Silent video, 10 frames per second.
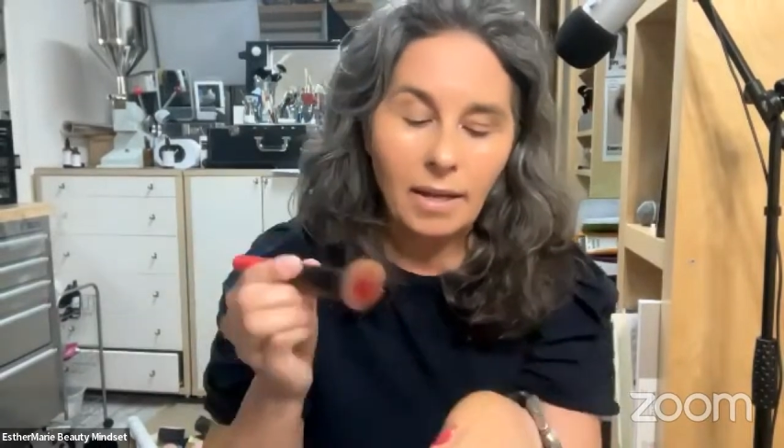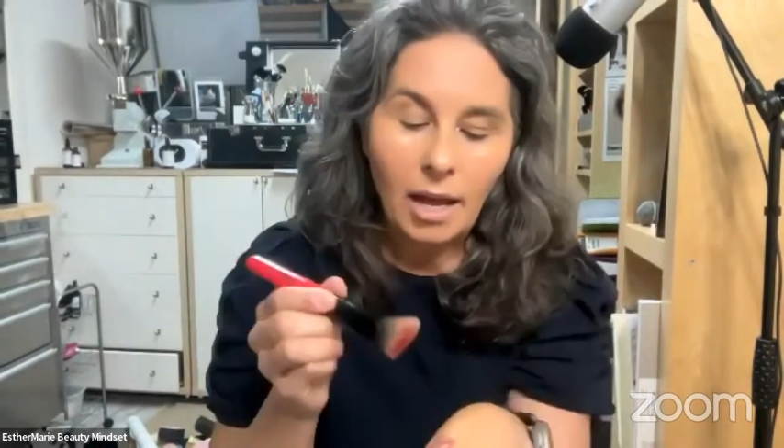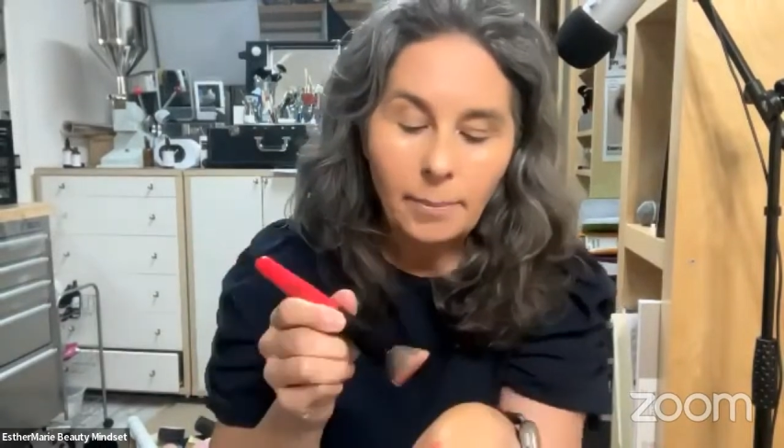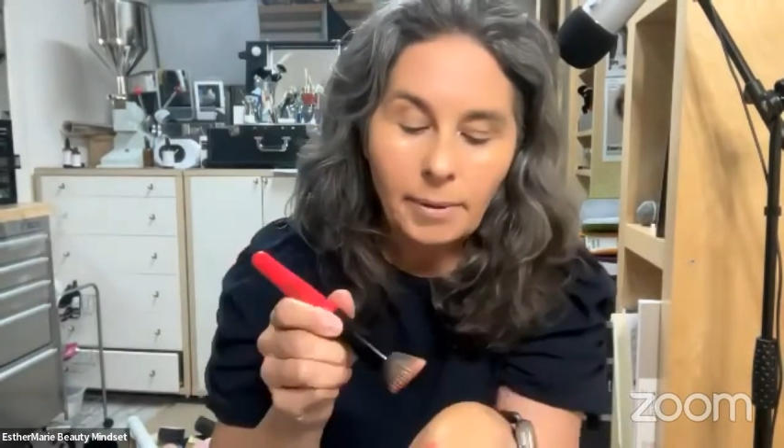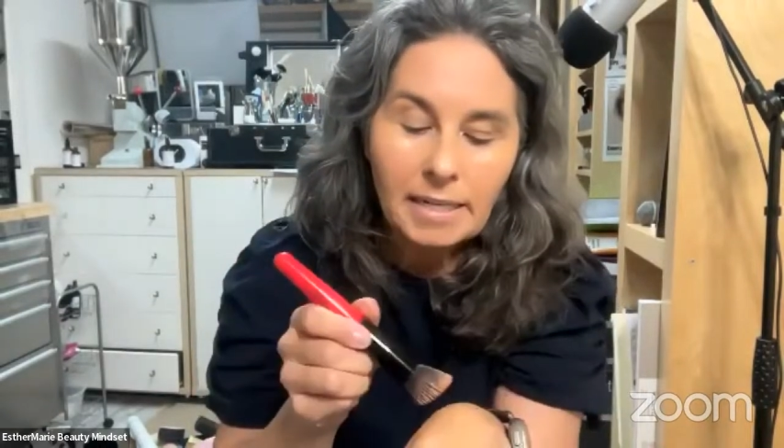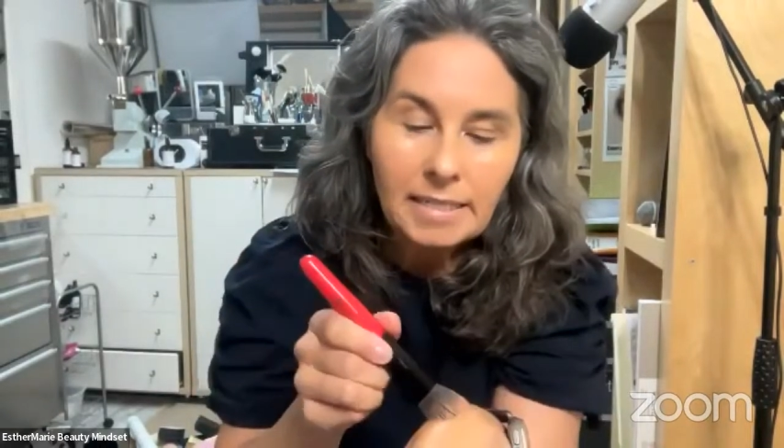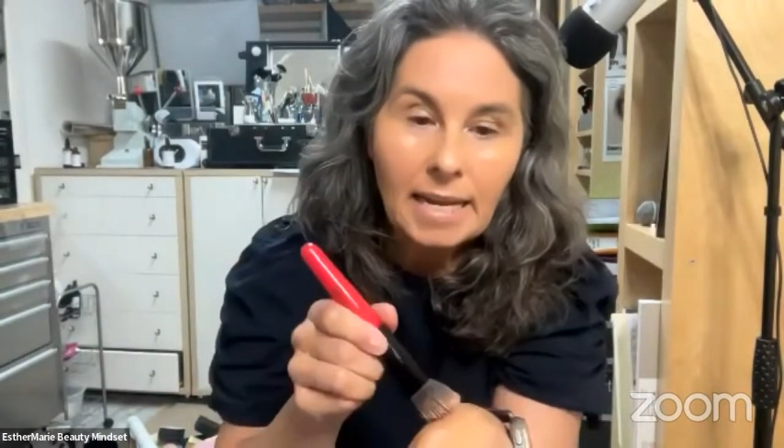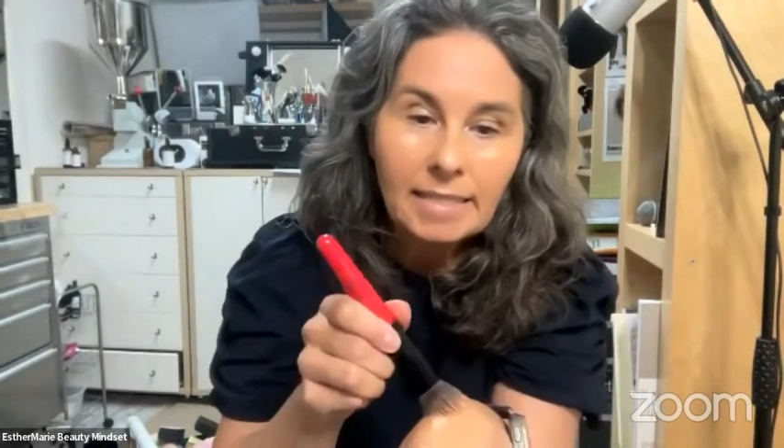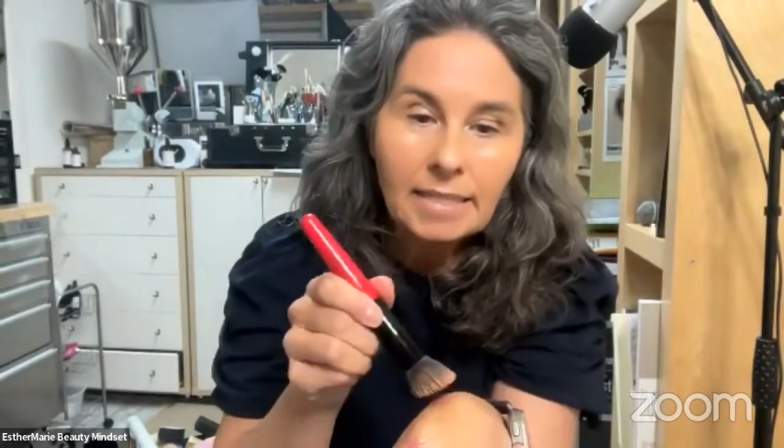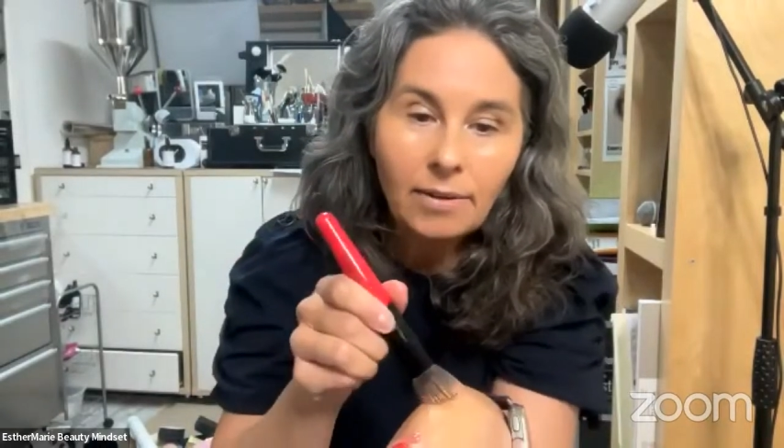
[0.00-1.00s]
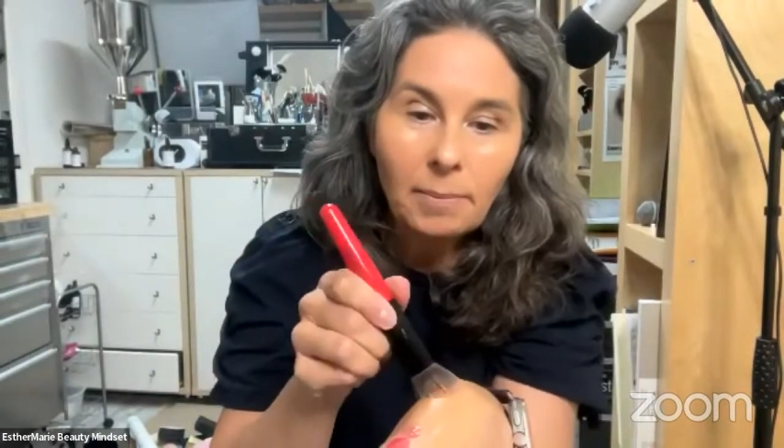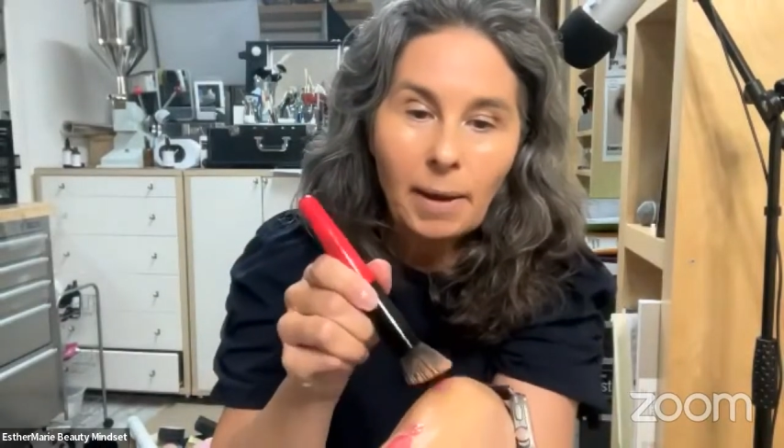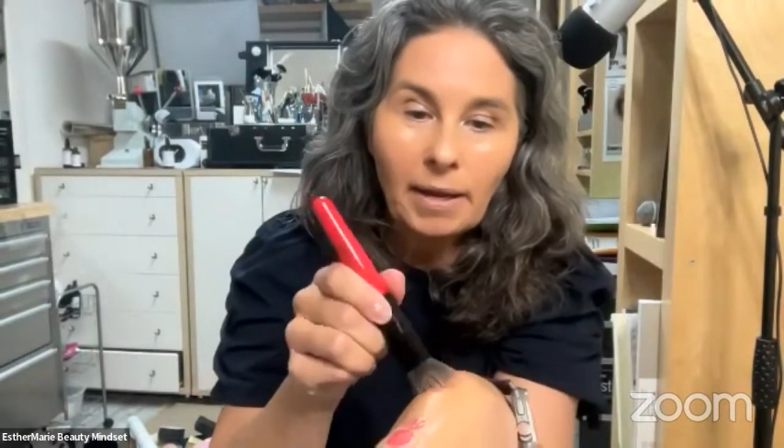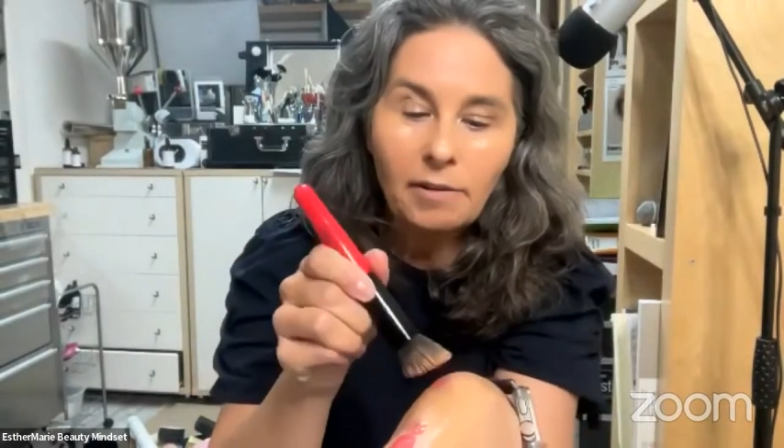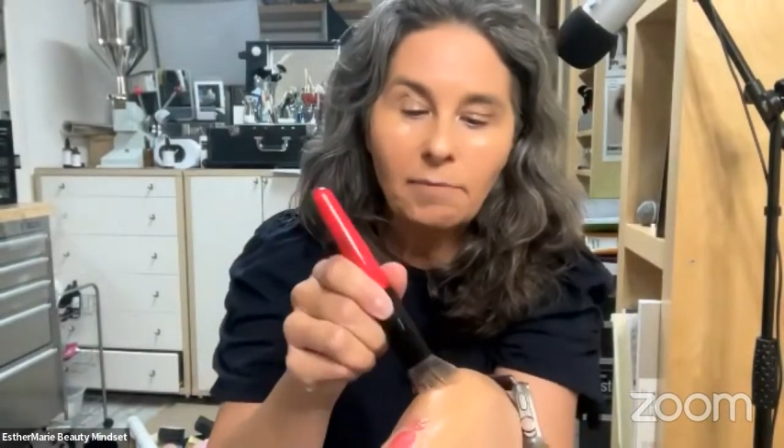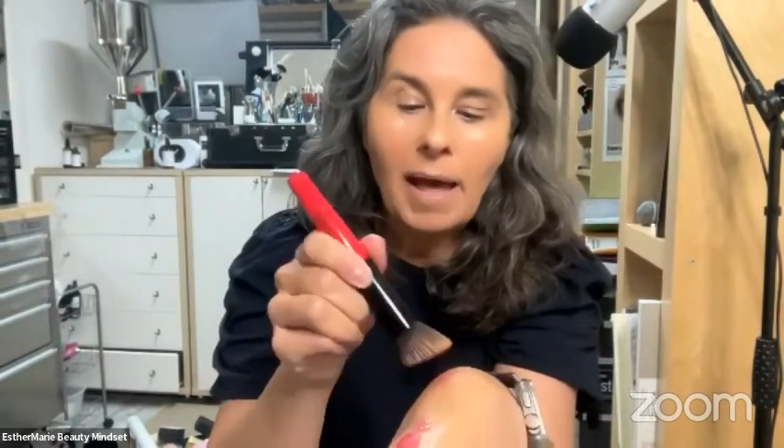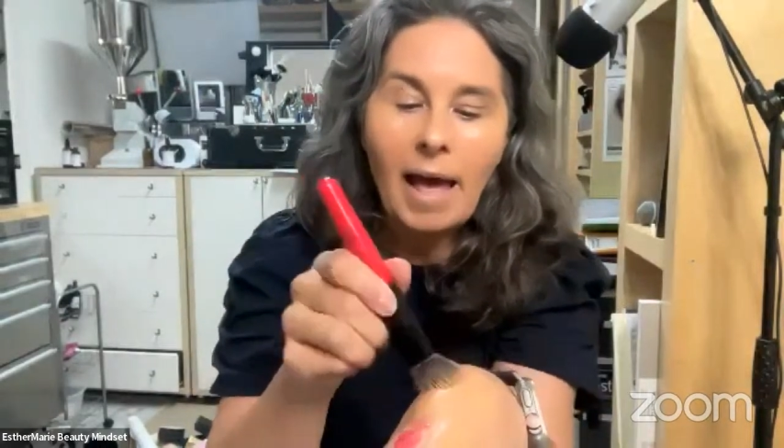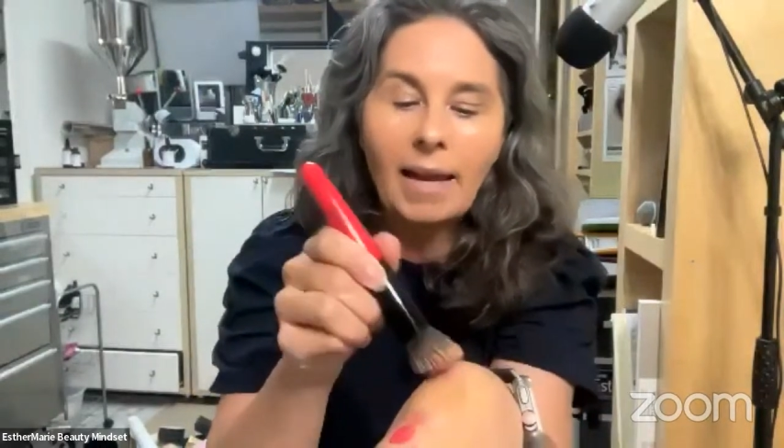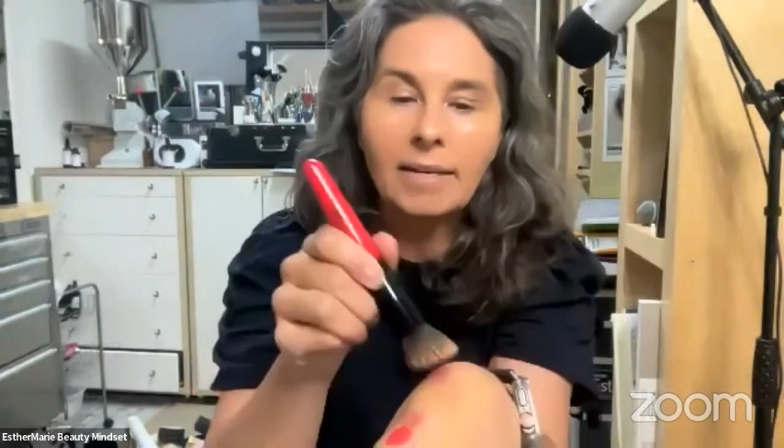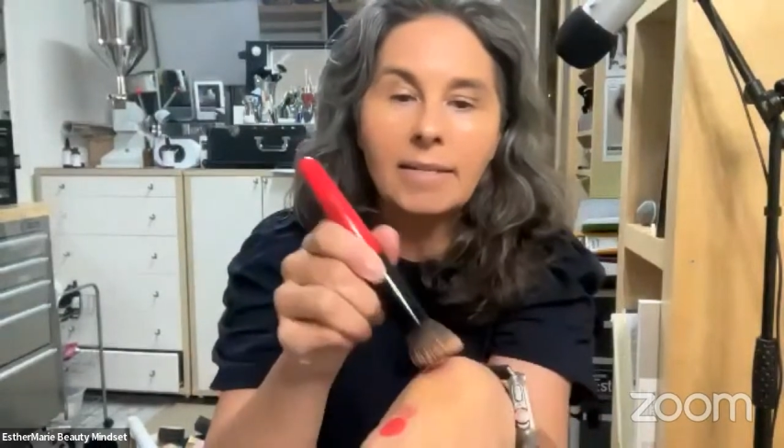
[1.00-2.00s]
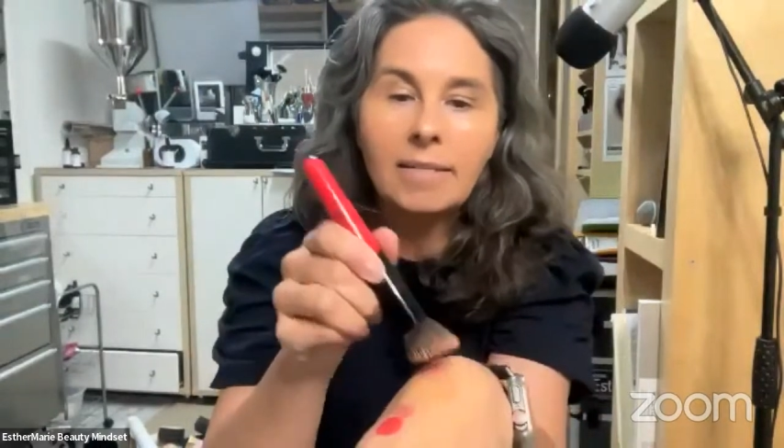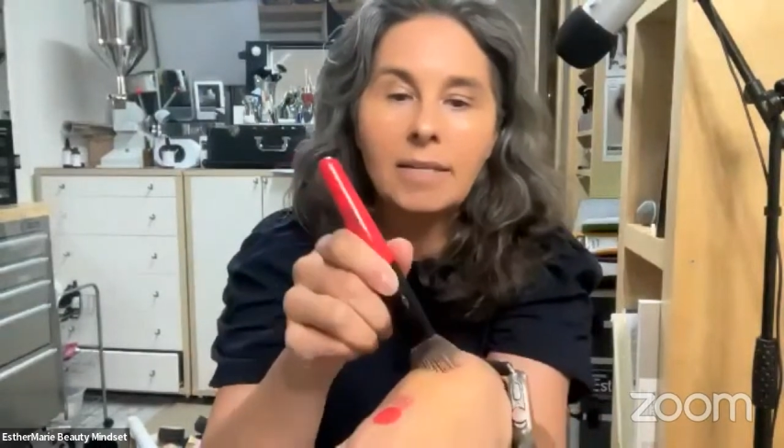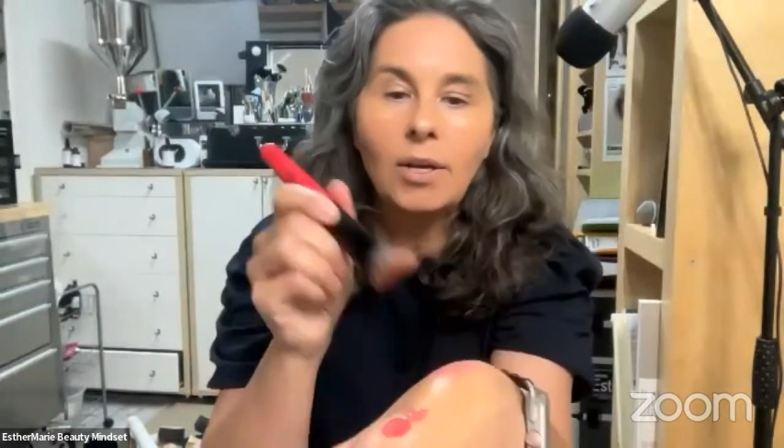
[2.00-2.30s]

I'm going to test it on the back of my hand.